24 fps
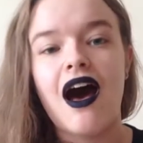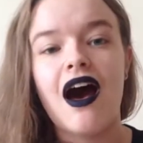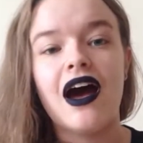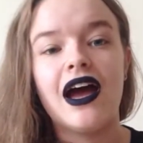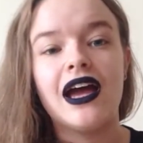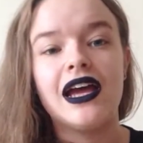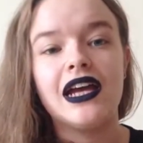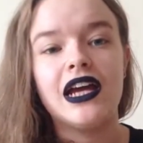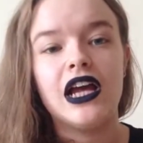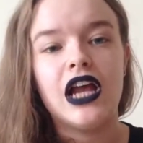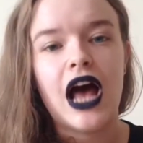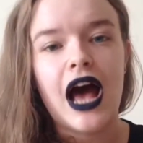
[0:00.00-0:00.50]

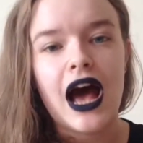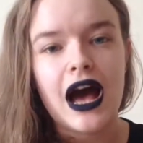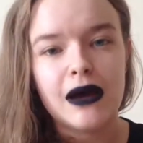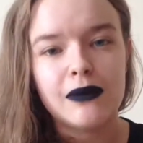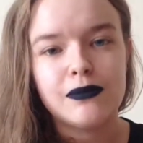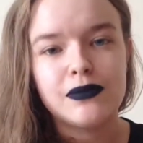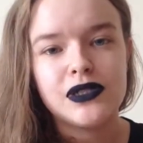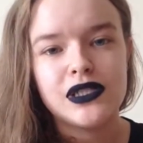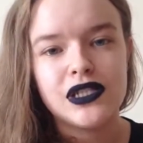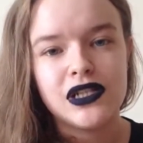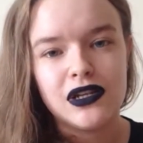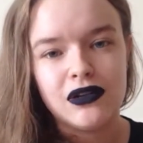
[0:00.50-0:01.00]
I
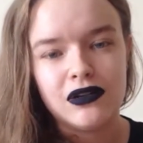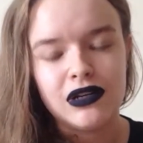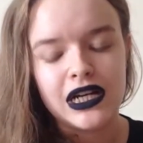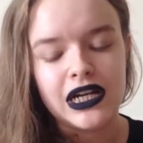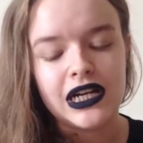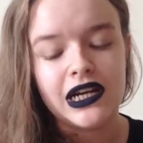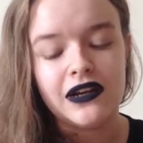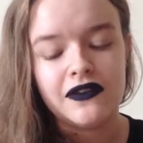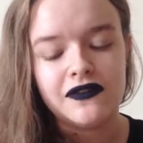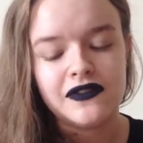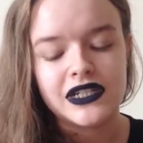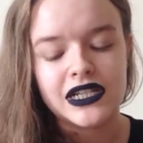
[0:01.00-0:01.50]

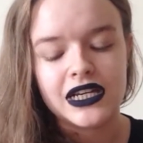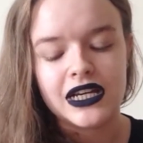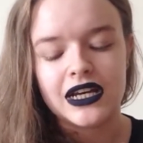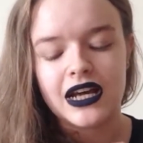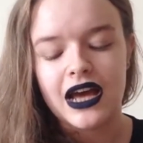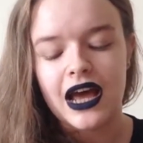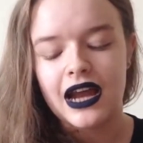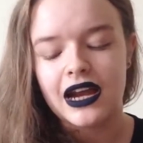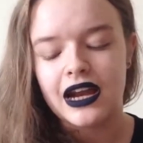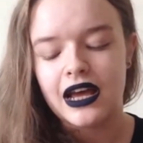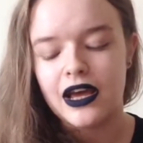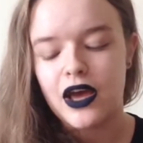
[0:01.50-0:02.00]
absolutely loved
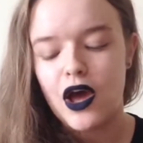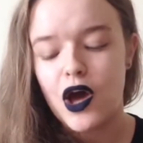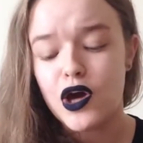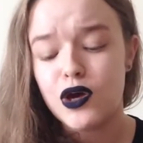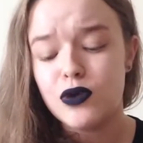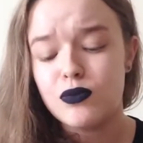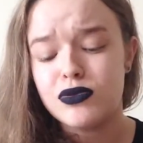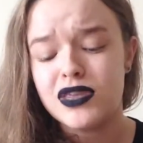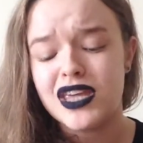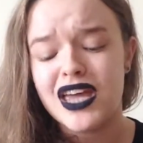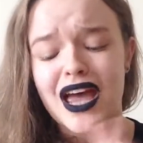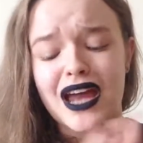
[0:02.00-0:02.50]
it, and I
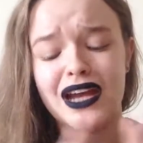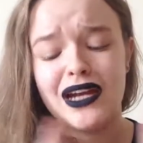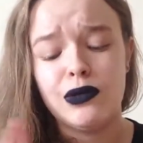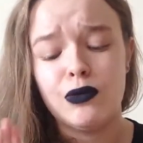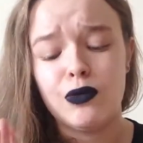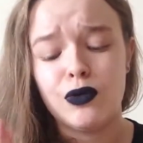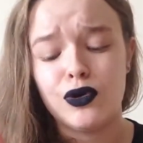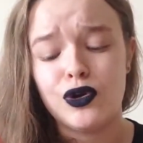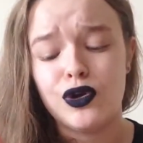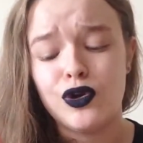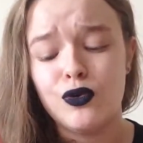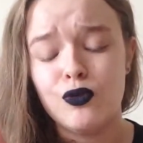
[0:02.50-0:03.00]
hope that
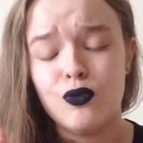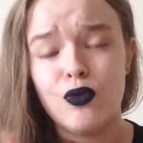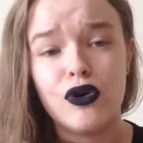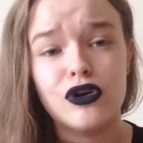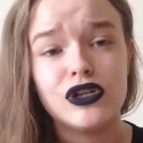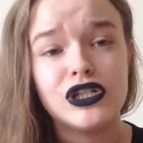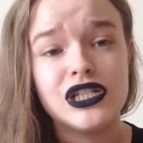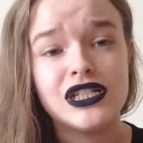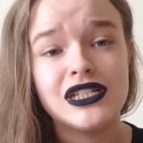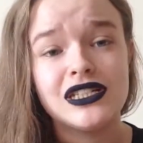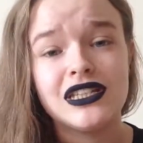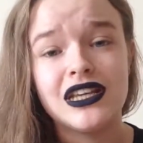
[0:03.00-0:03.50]
anyone who
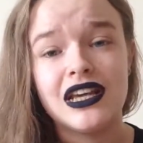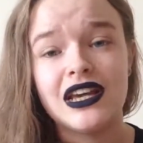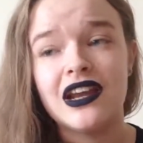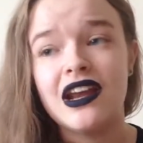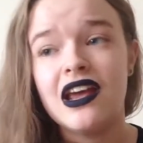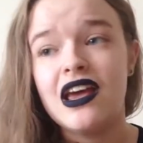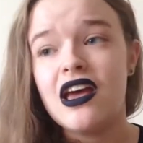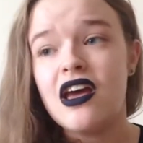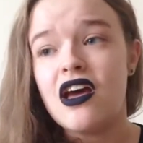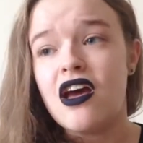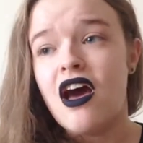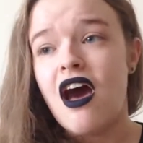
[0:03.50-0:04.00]
watches it,